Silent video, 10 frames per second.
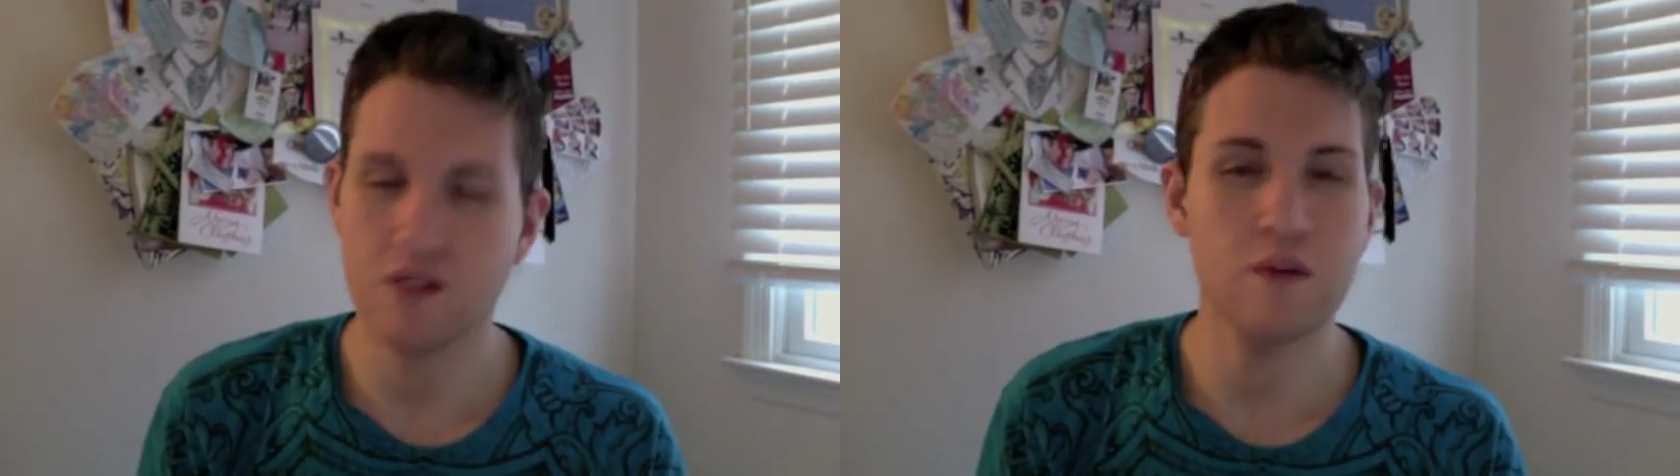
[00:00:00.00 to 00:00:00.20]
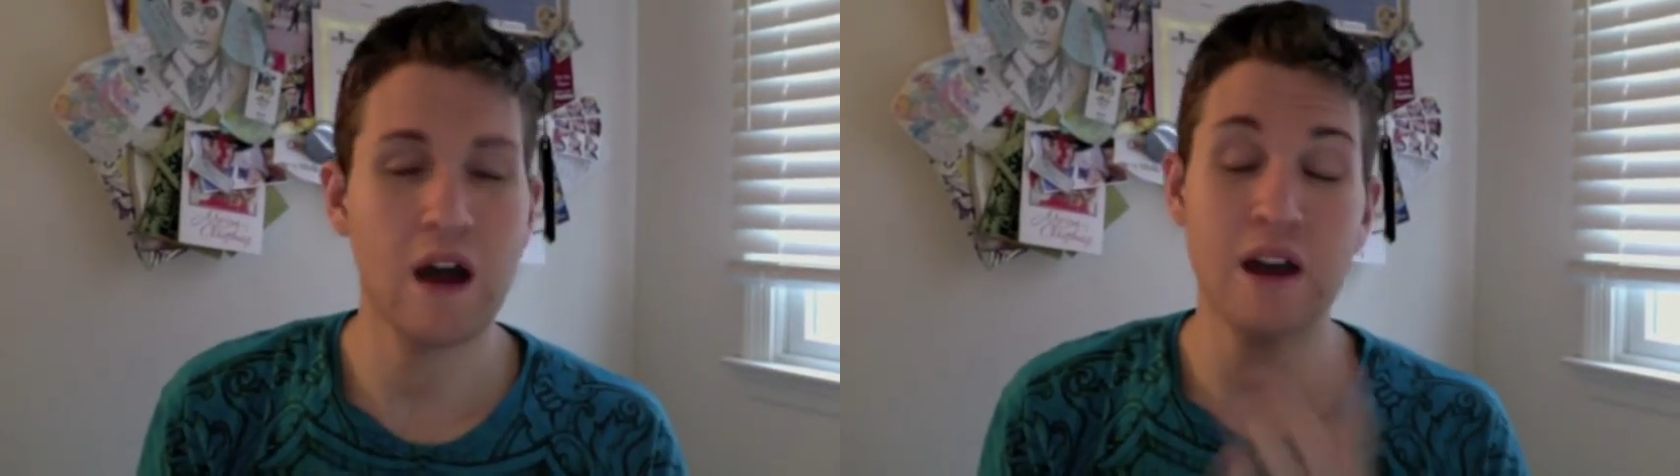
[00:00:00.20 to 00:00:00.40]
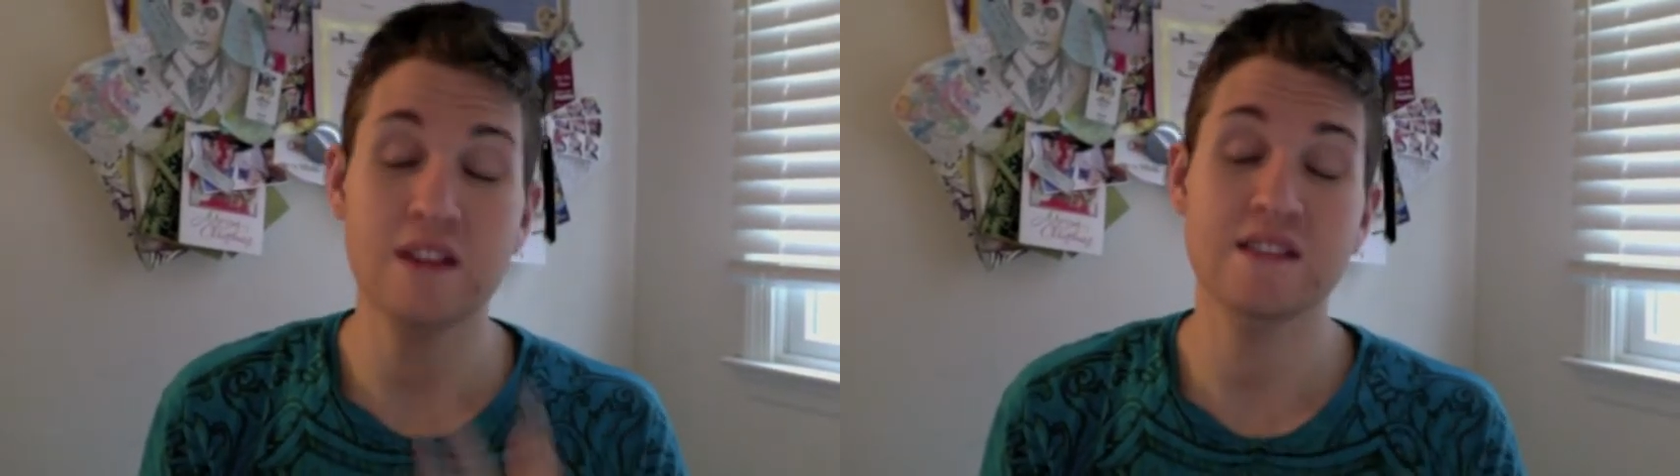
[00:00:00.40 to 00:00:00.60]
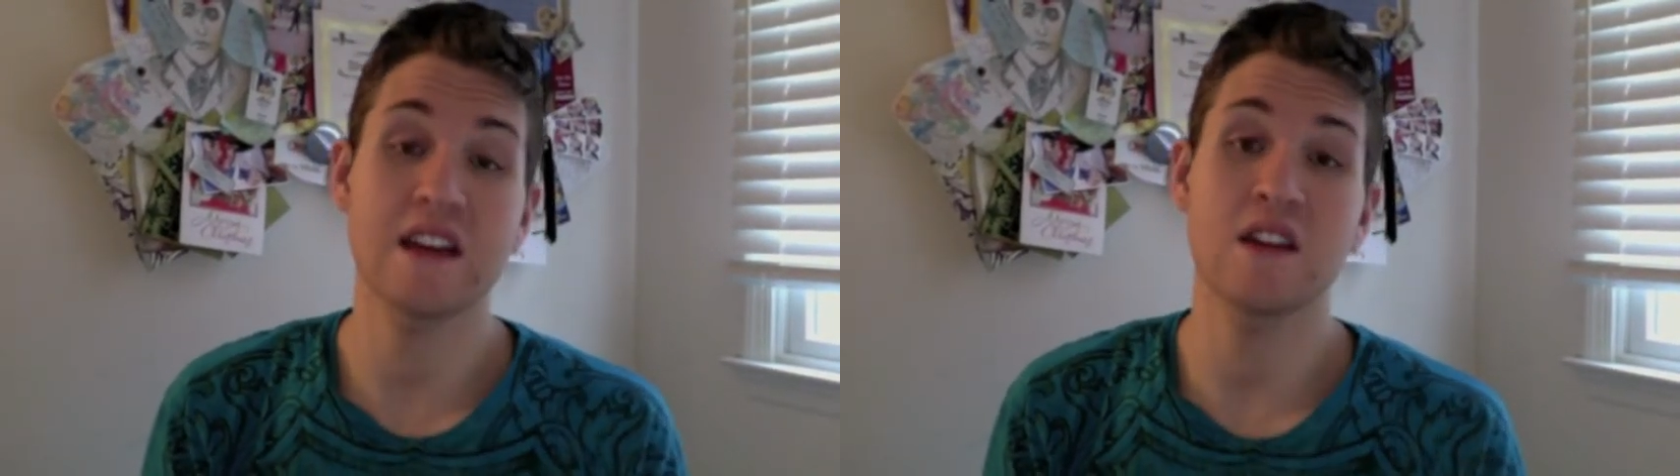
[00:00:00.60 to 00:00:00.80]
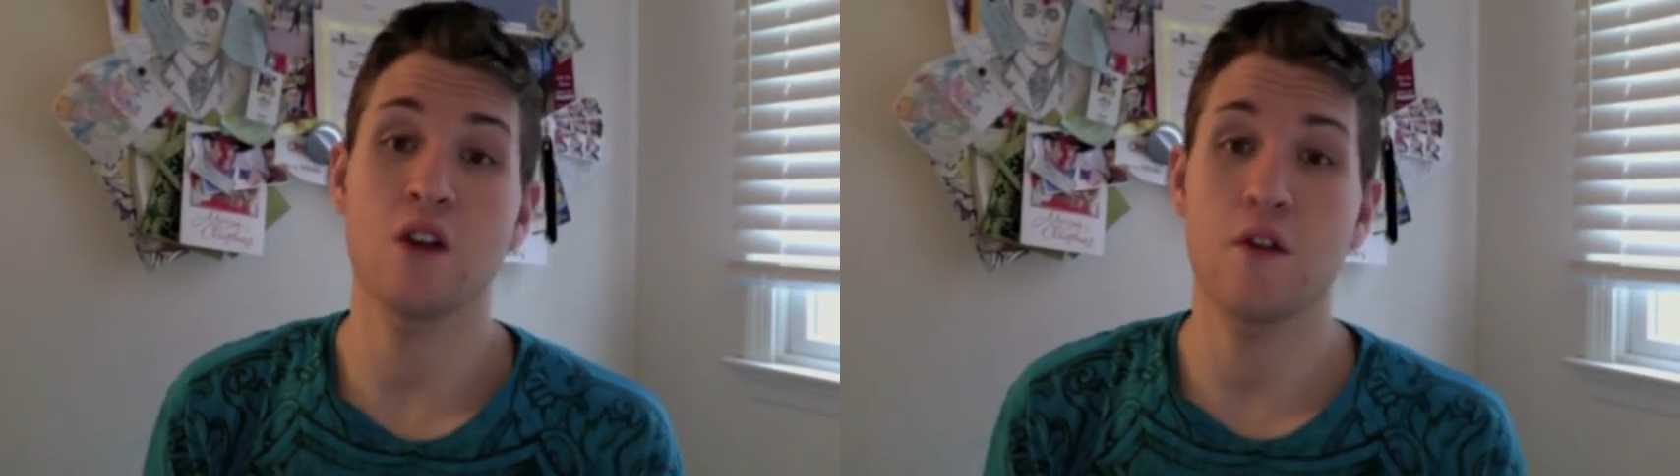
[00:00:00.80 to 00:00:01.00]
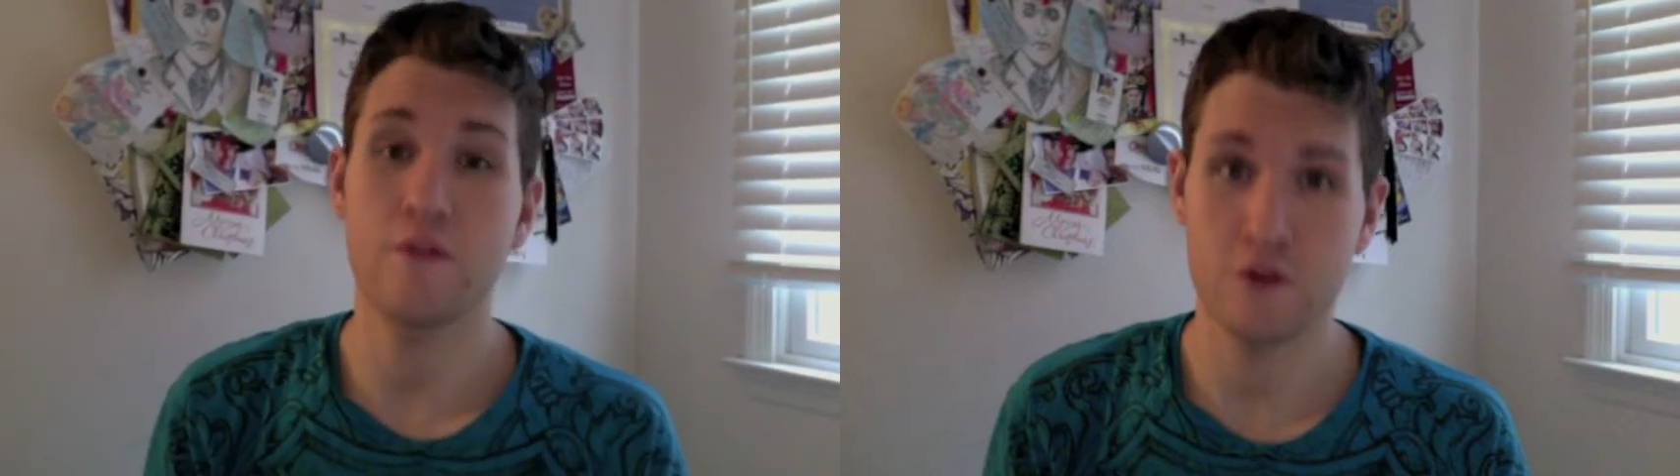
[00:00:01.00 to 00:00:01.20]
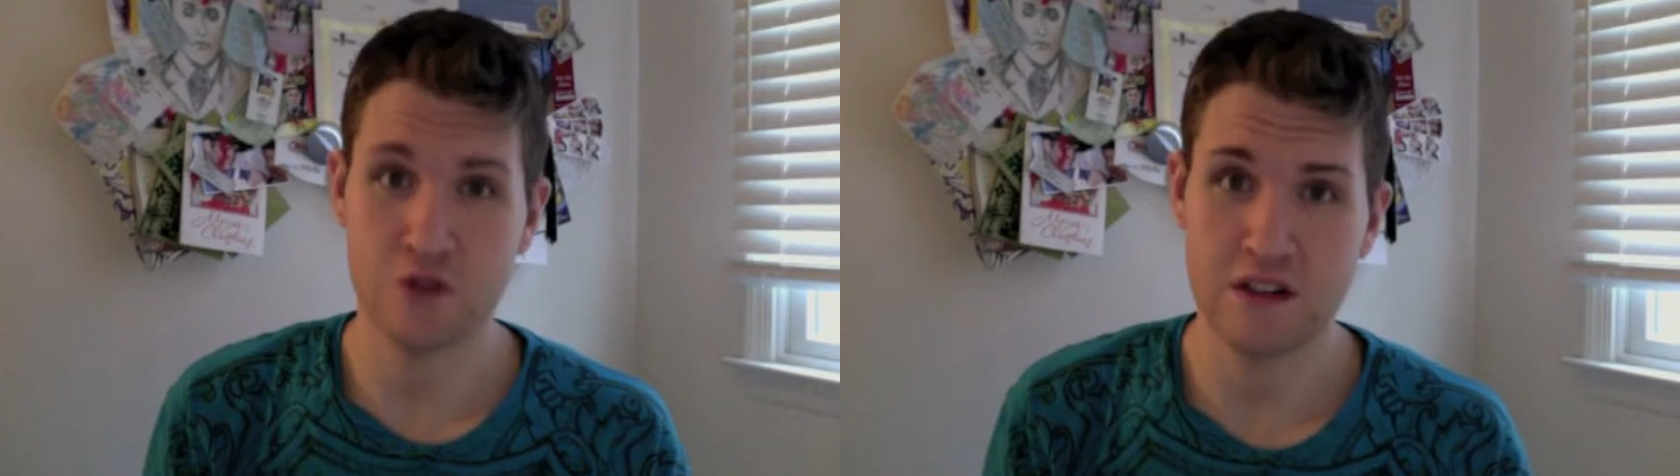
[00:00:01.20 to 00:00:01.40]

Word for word: So I say go for a